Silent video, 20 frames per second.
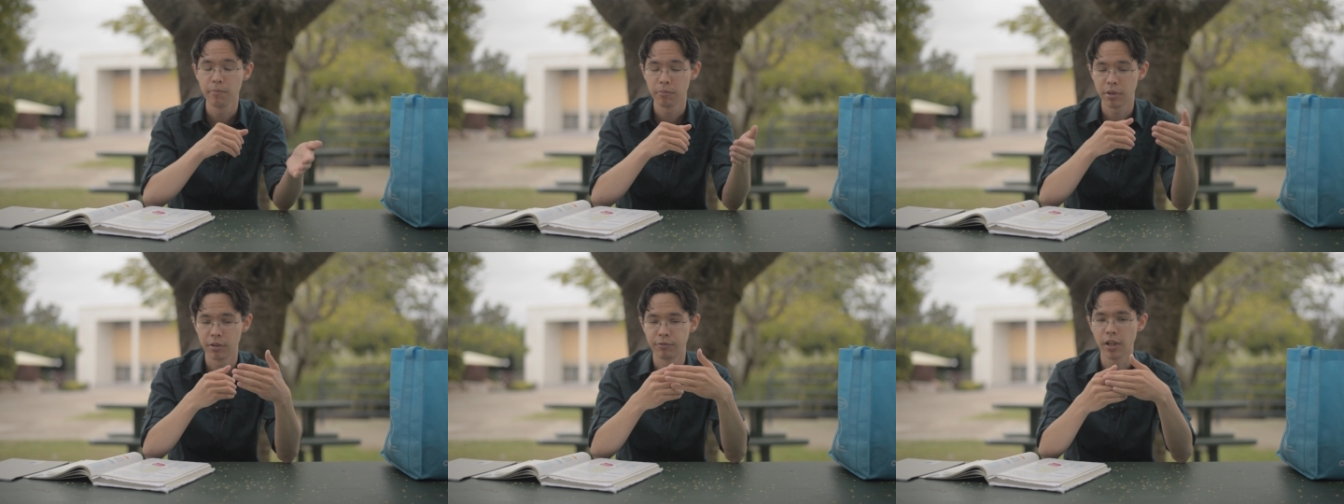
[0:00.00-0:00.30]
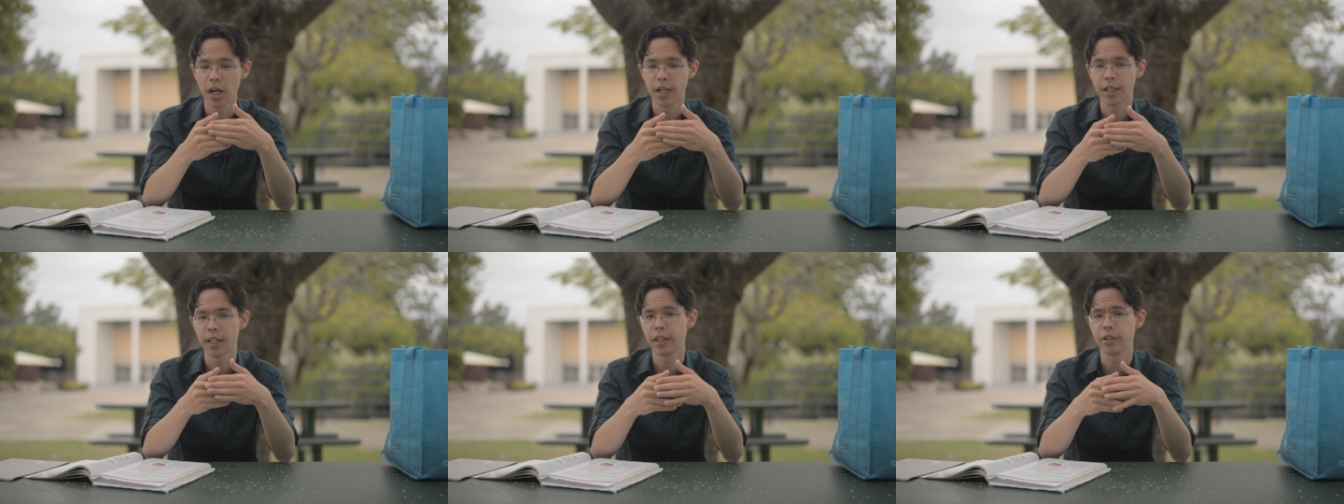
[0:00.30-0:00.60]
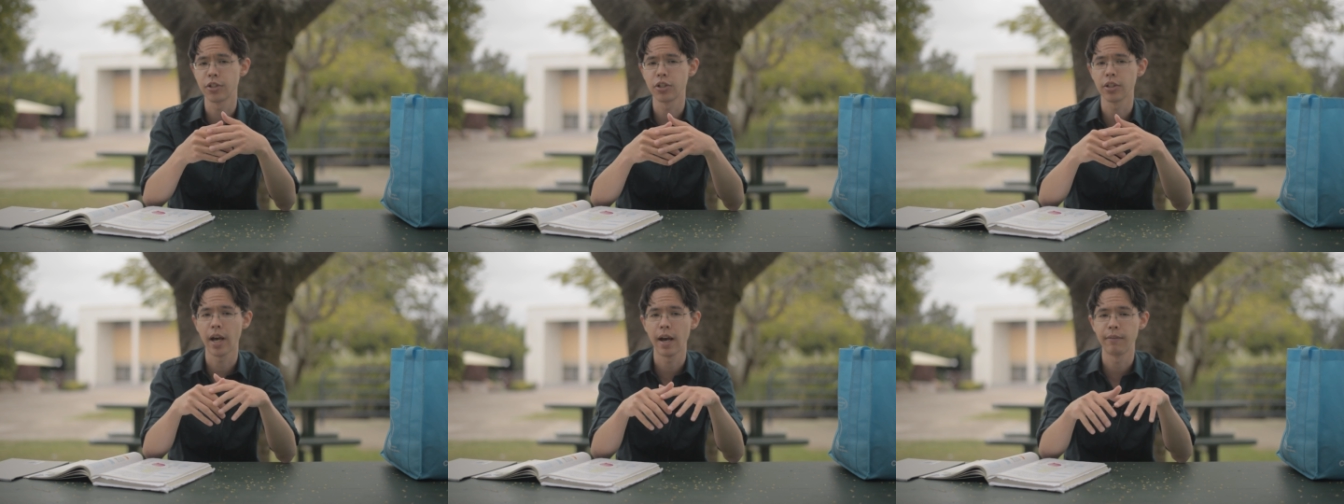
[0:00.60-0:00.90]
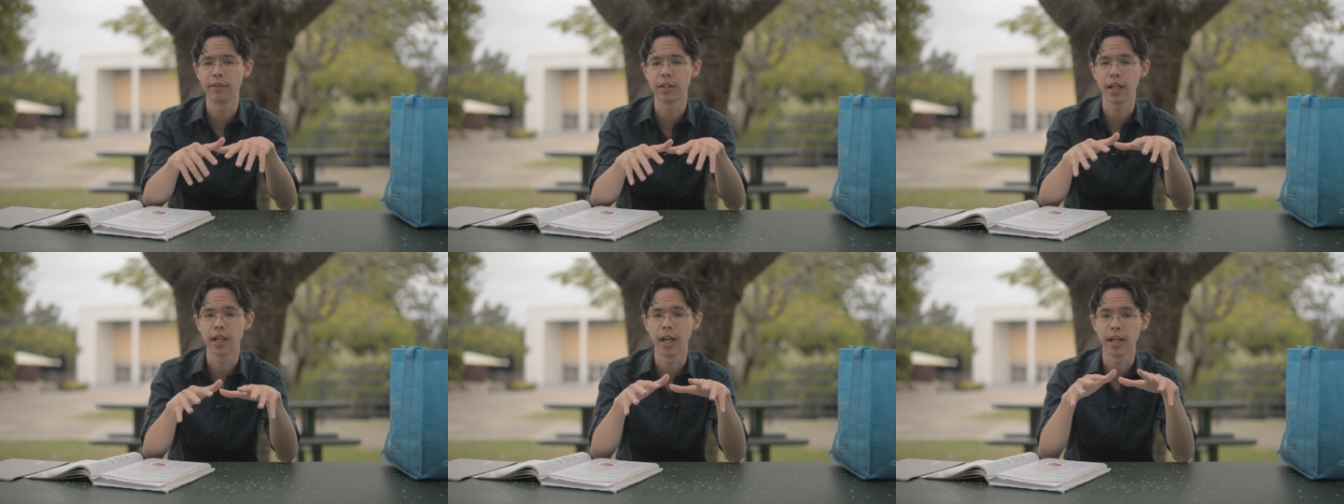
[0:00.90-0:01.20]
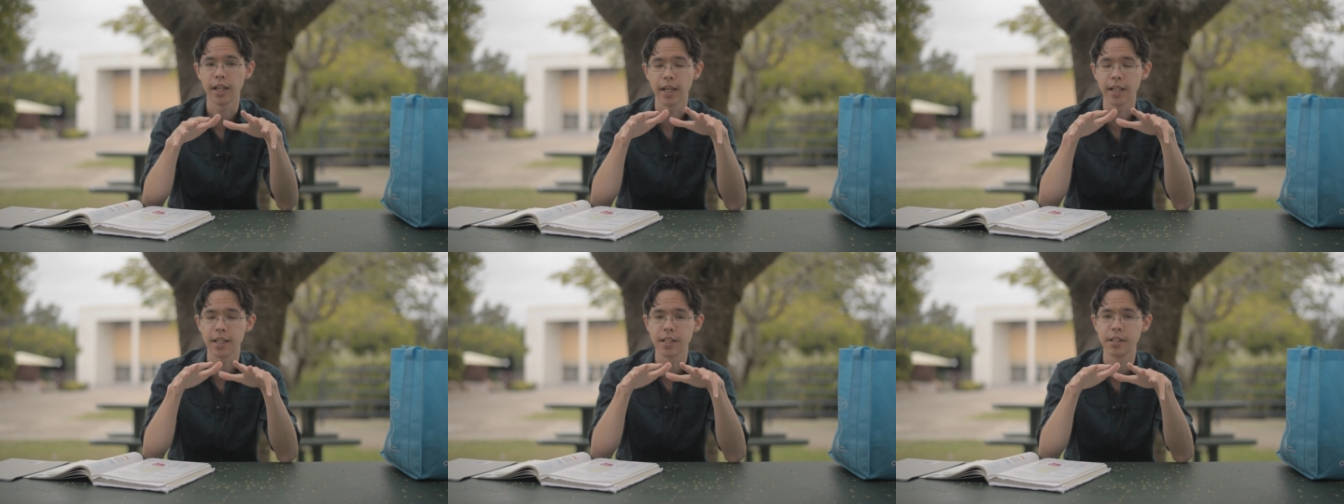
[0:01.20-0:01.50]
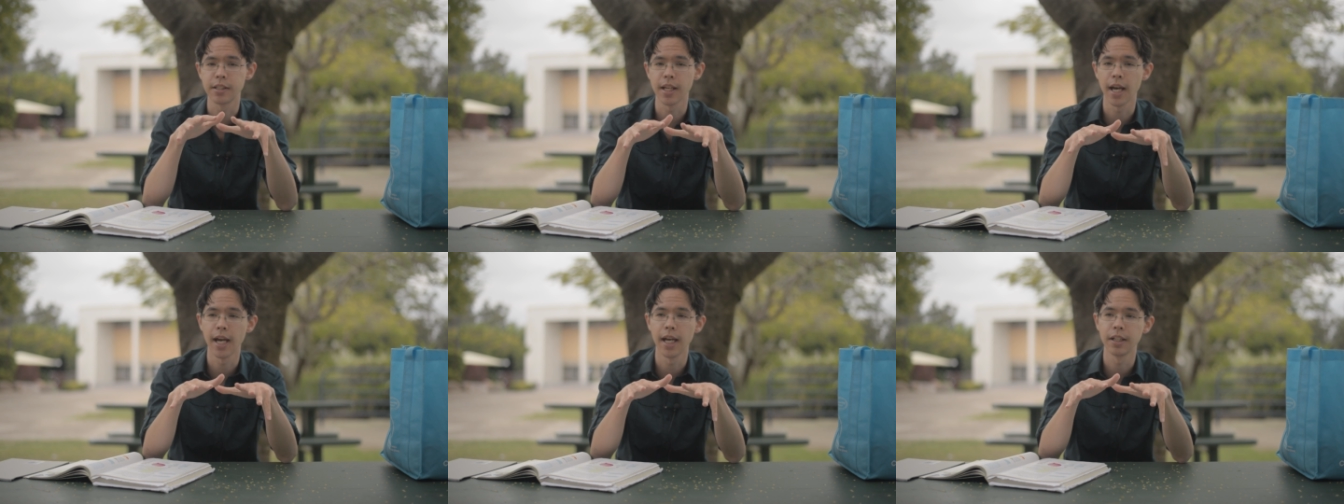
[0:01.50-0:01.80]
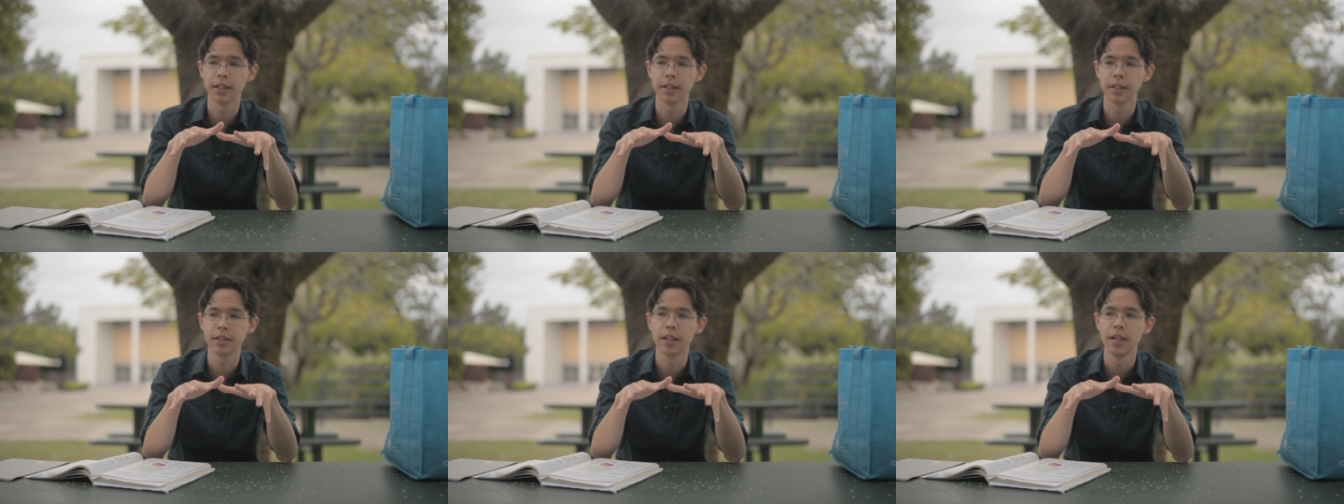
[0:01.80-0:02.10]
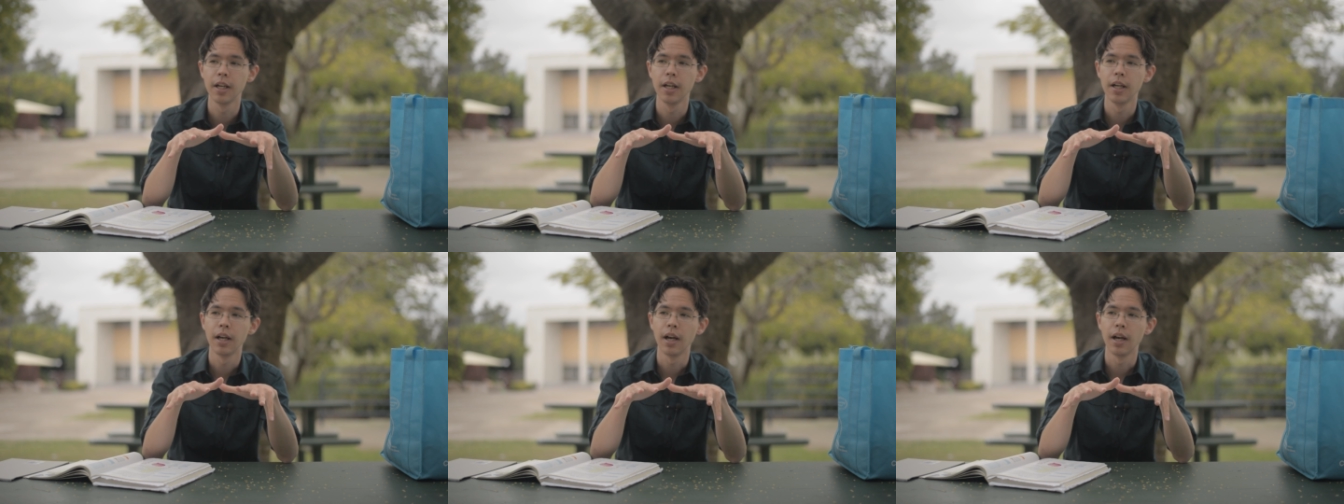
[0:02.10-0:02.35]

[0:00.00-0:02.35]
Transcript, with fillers: provided that you have it at a standard